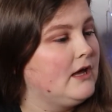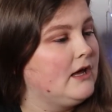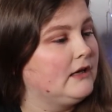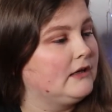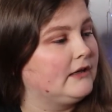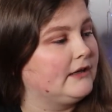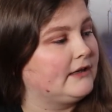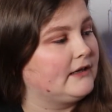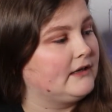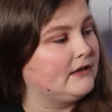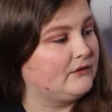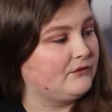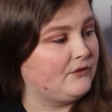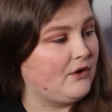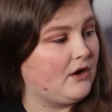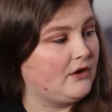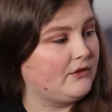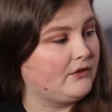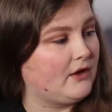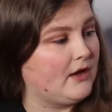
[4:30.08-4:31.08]
like his
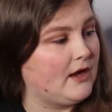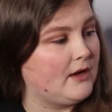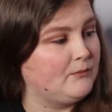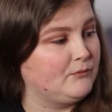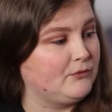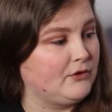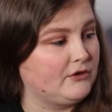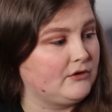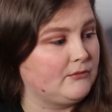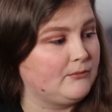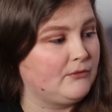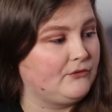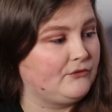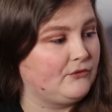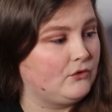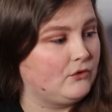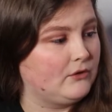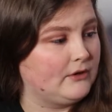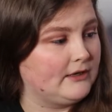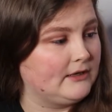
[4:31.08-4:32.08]
father and brother
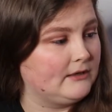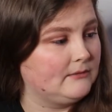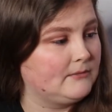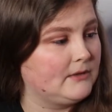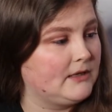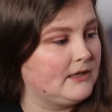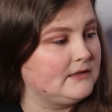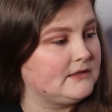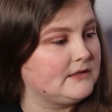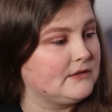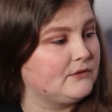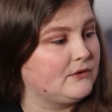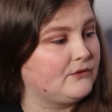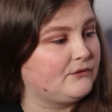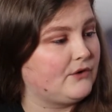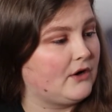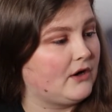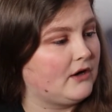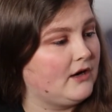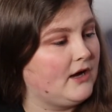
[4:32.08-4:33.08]
before him, until the
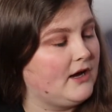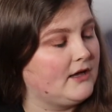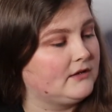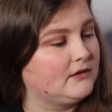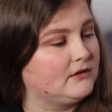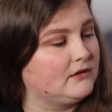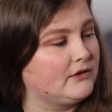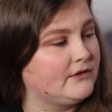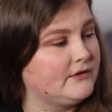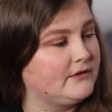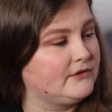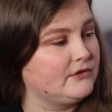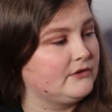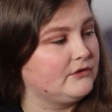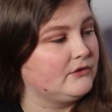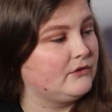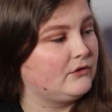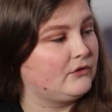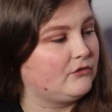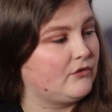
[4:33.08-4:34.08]
fire at the night
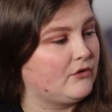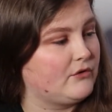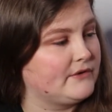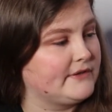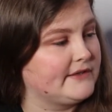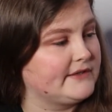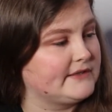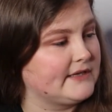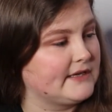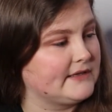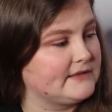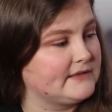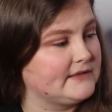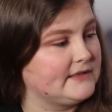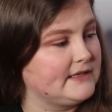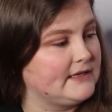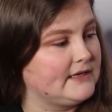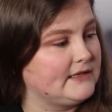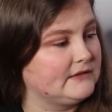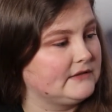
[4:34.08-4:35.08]
zoo throws his
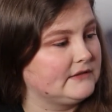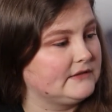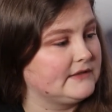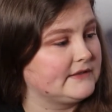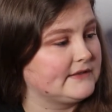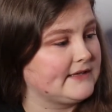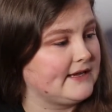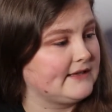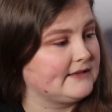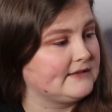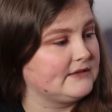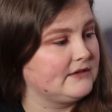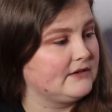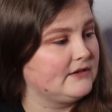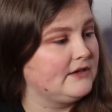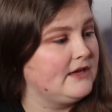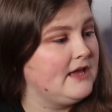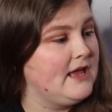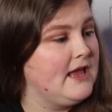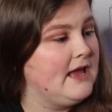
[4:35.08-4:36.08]
destiny into disaster,
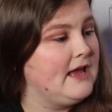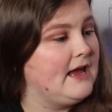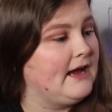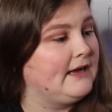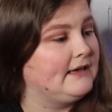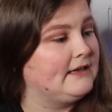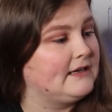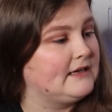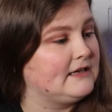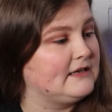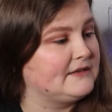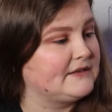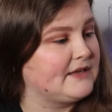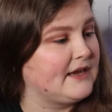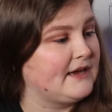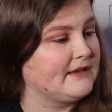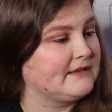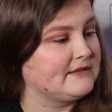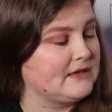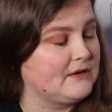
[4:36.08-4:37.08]
and he is
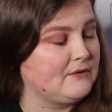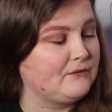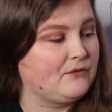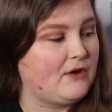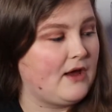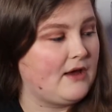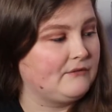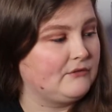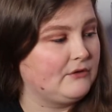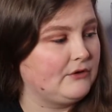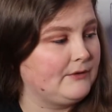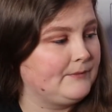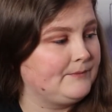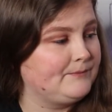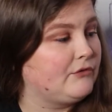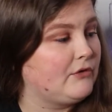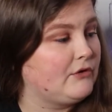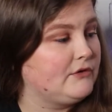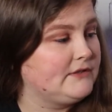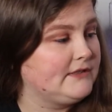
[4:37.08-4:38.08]
cast out forever.
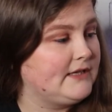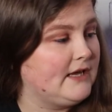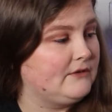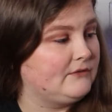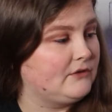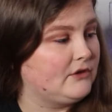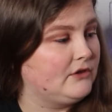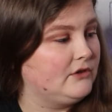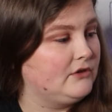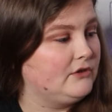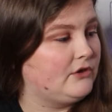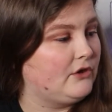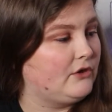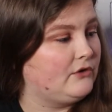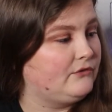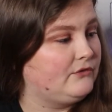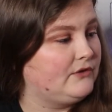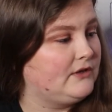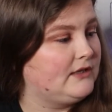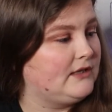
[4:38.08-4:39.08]
Thrown together,
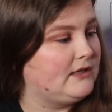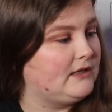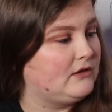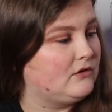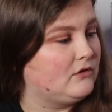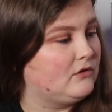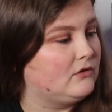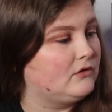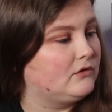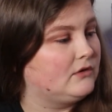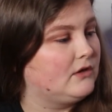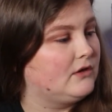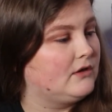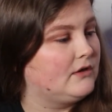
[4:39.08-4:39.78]
Kofi and Econ